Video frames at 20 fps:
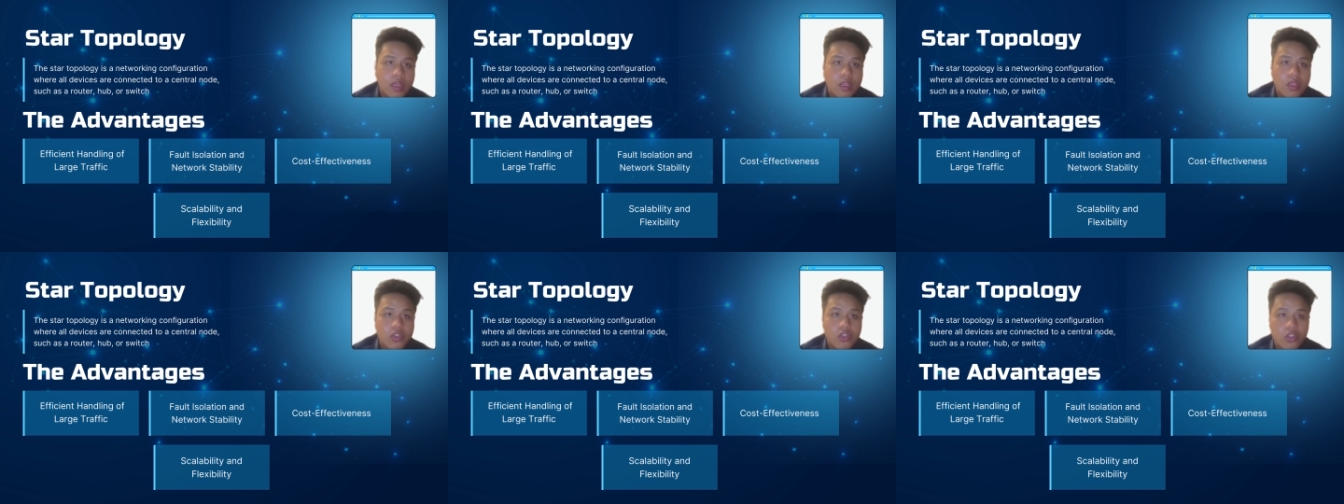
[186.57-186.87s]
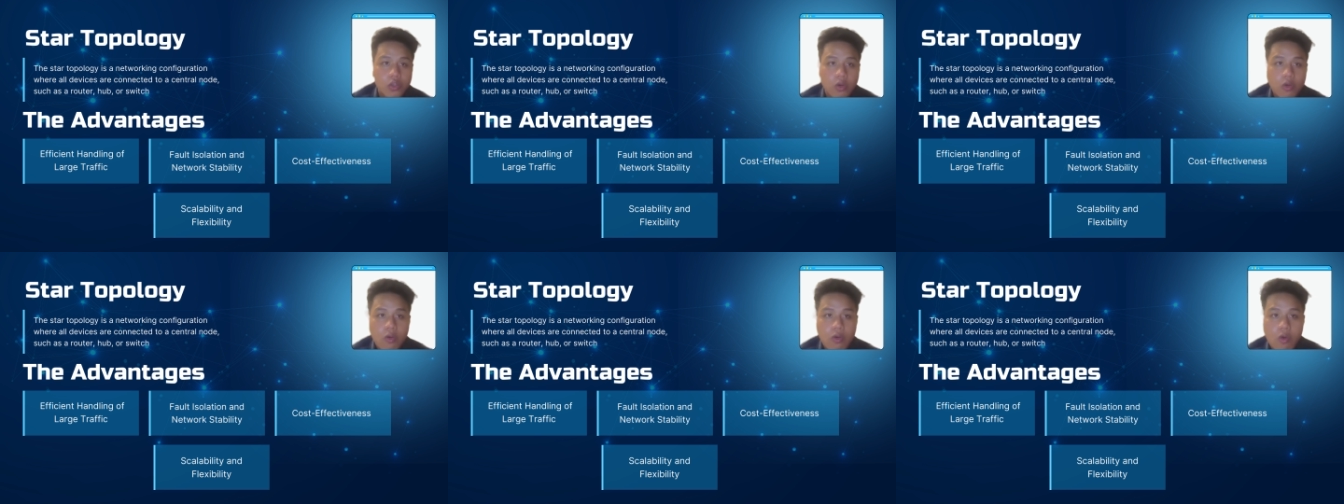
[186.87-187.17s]

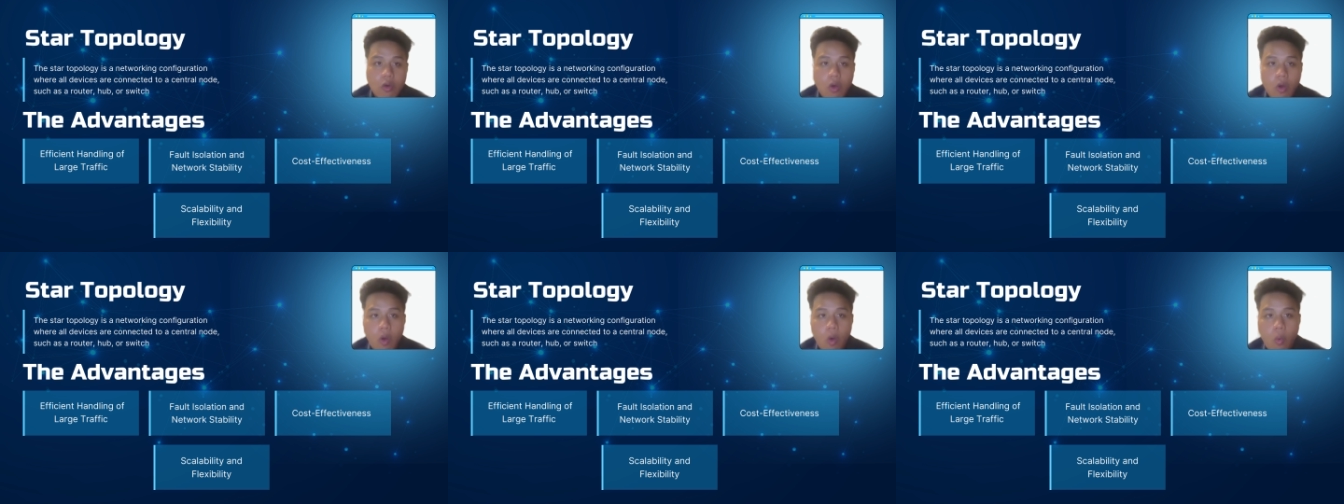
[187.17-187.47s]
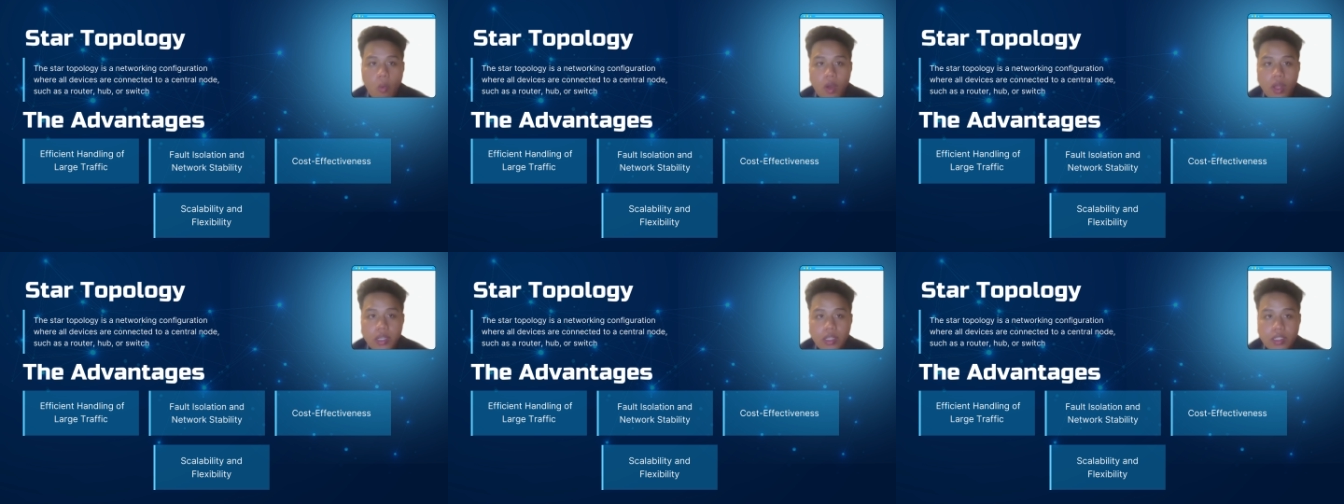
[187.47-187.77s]
So,
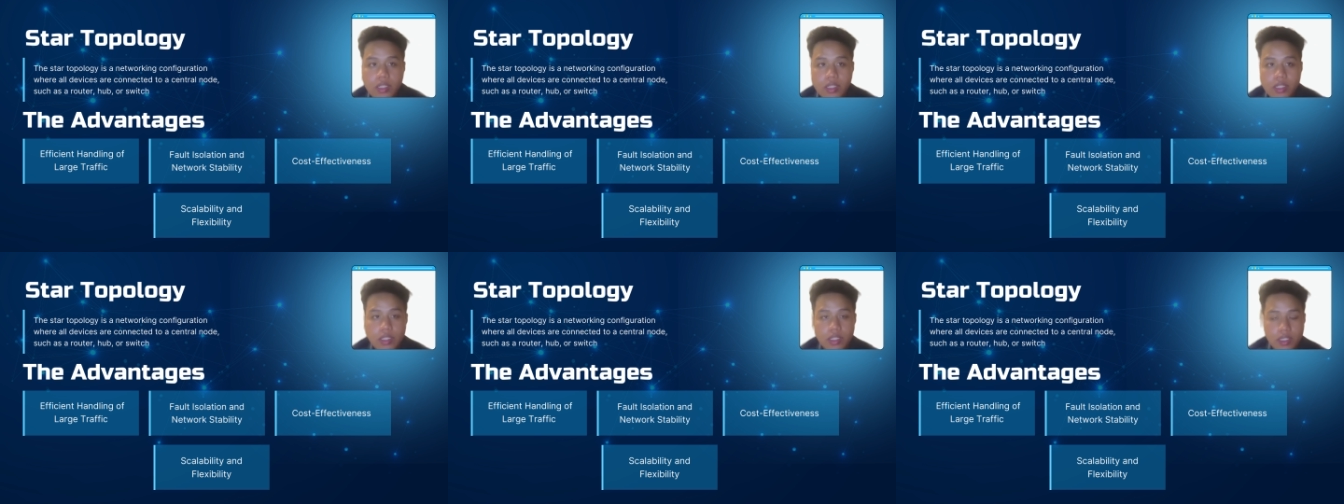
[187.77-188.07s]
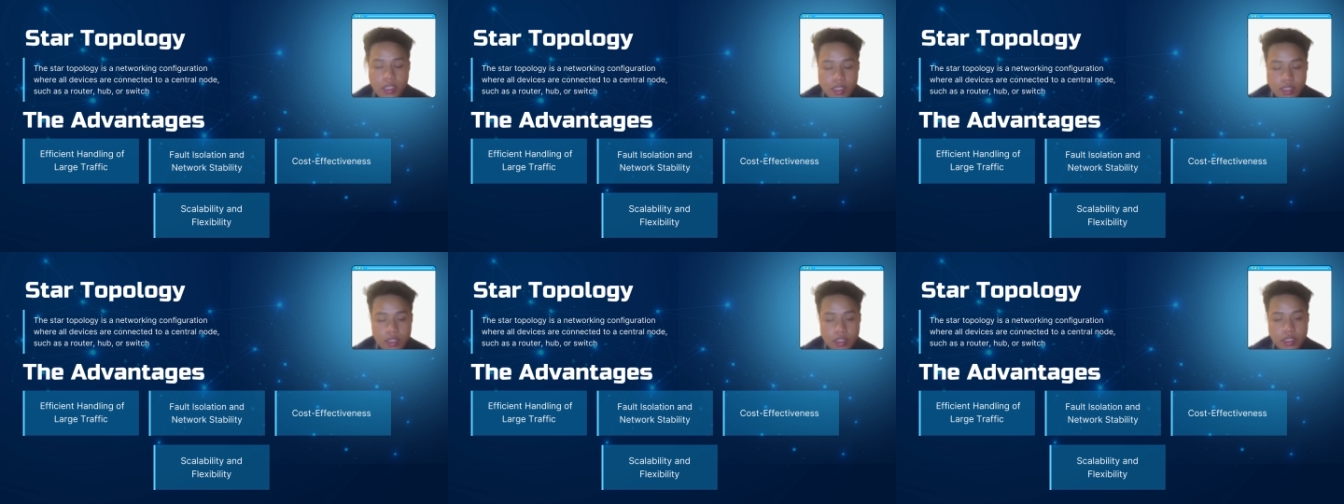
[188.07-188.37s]
what
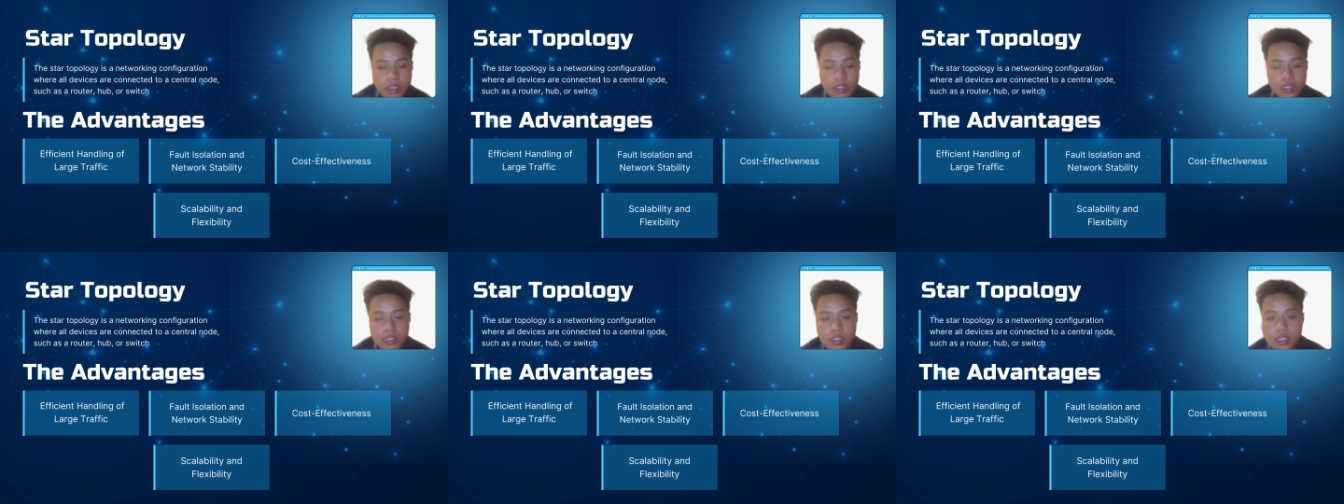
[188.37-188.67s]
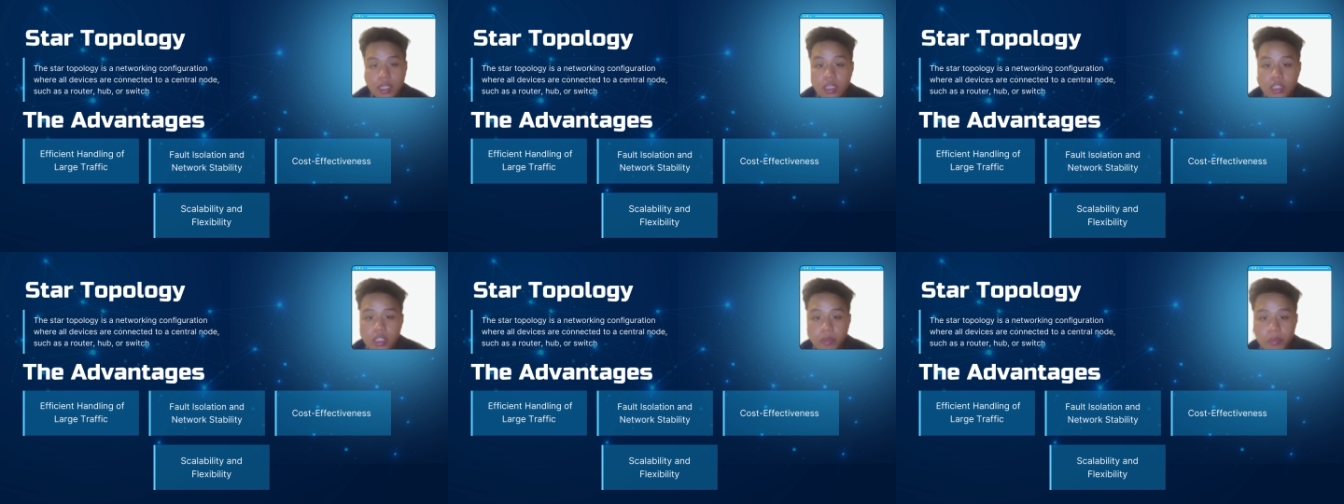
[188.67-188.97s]
is
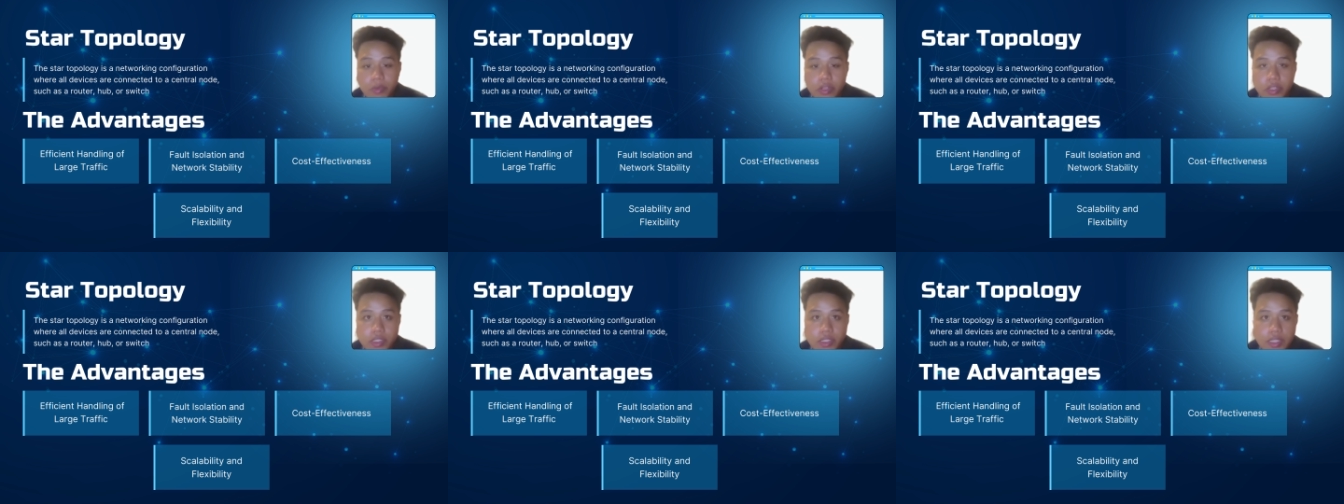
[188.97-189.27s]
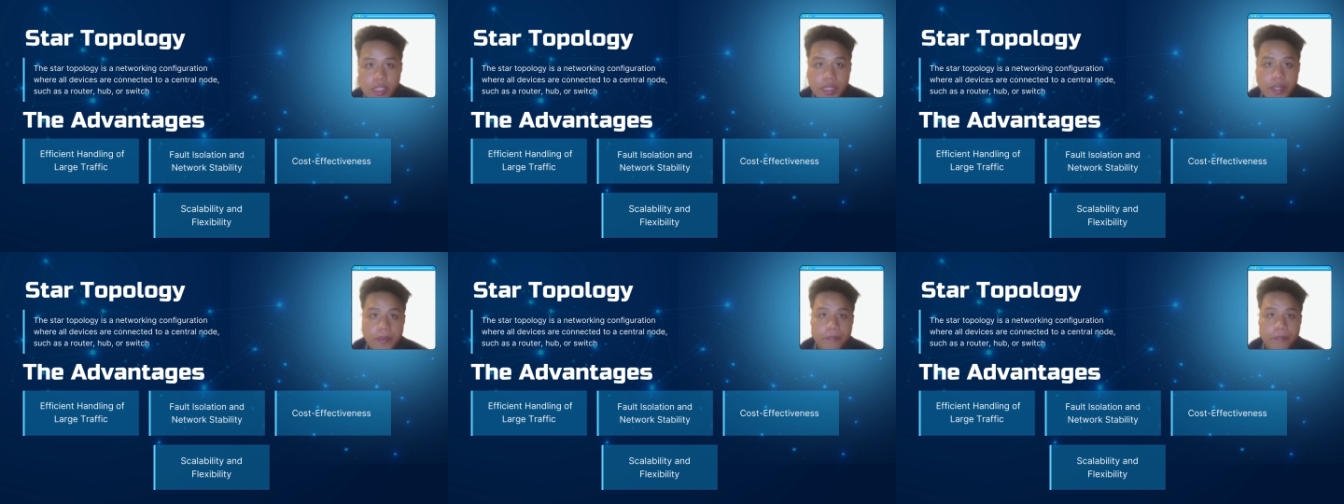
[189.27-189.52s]
star topology?